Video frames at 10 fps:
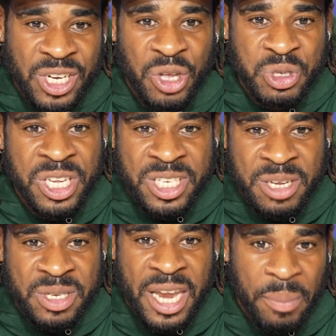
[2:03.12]
and now you see
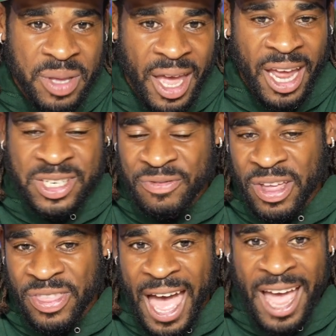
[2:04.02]
teams in NBA and stuff
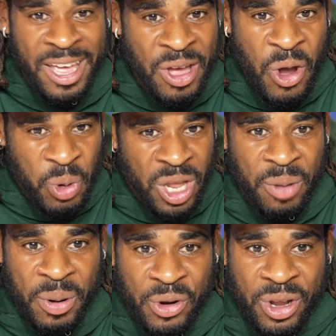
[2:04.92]
like that. We need a
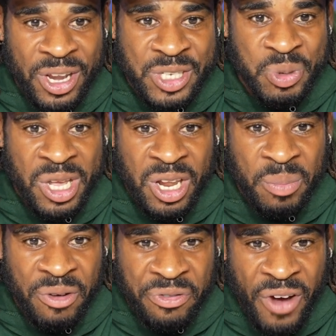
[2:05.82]
little bit of grittiness. We need a
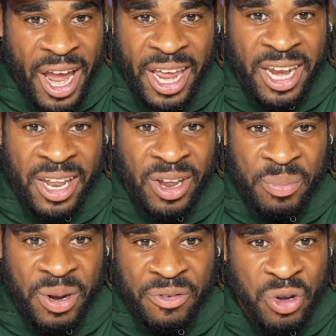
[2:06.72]
little bit of fight and a
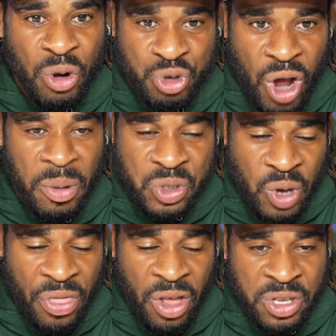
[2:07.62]
little bit of, you know, drama.
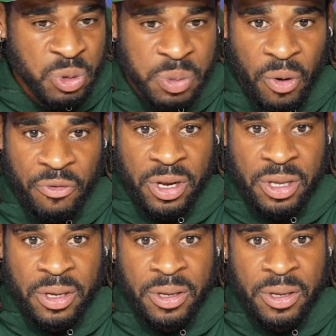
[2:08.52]
So I thought this was perfect.